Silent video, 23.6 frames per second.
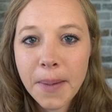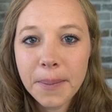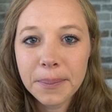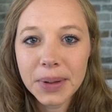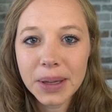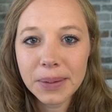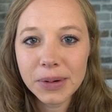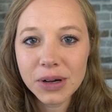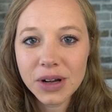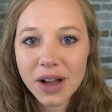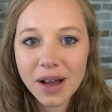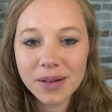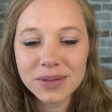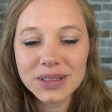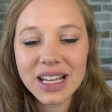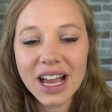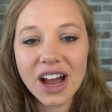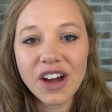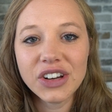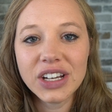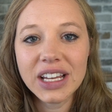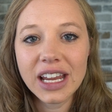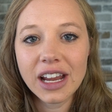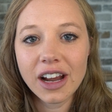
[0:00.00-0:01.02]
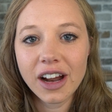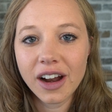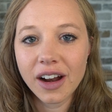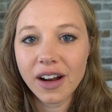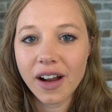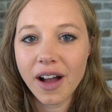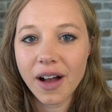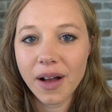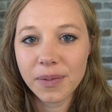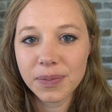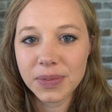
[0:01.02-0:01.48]
People come down
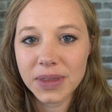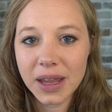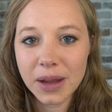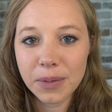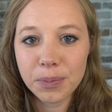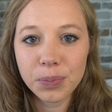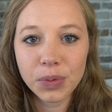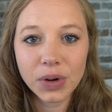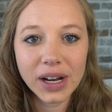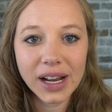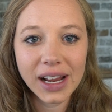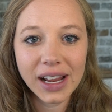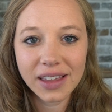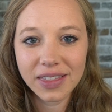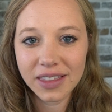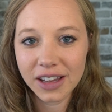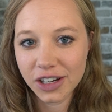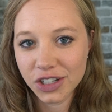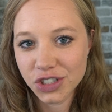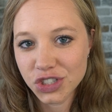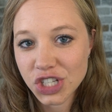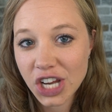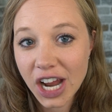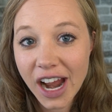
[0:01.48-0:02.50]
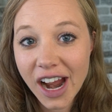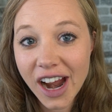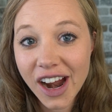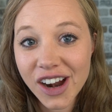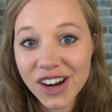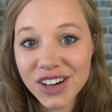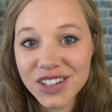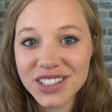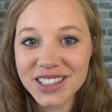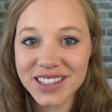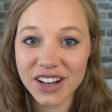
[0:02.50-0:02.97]
here, they bring their
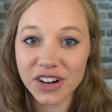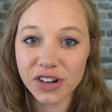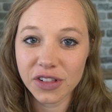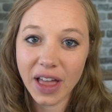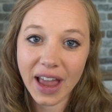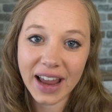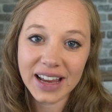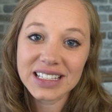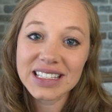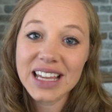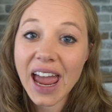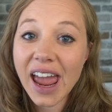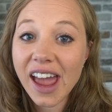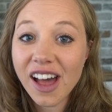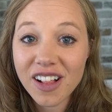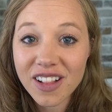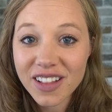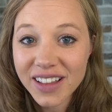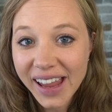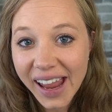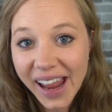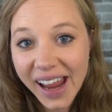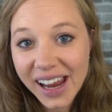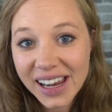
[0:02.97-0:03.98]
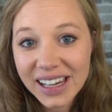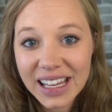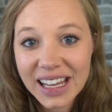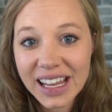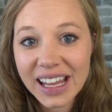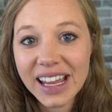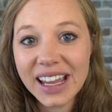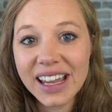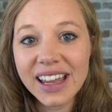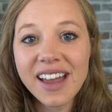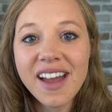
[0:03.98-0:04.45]
chairs, they're like
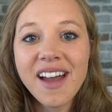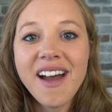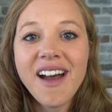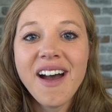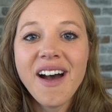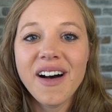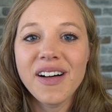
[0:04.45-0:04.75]
tailgating.